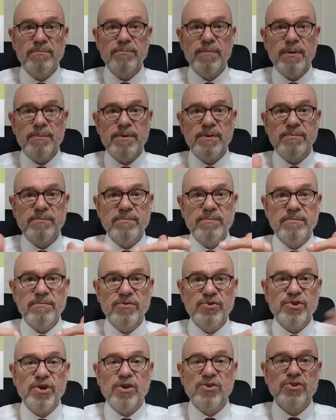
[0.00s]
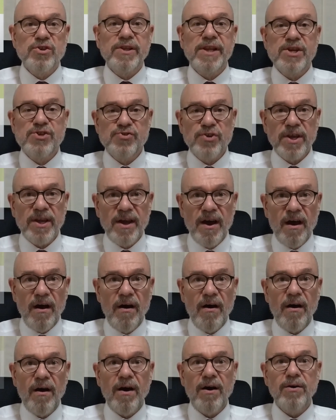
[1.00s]
maybe charge an electric
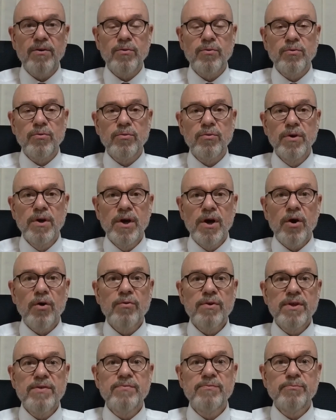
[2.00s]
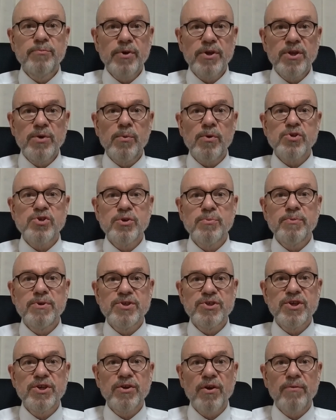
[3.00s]
car, or even put your washing
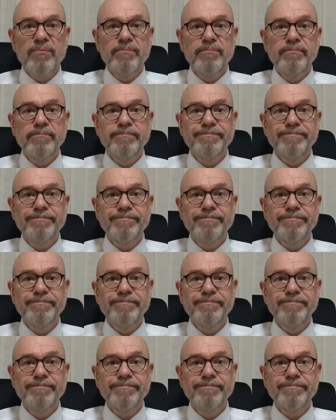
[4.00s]
machine on.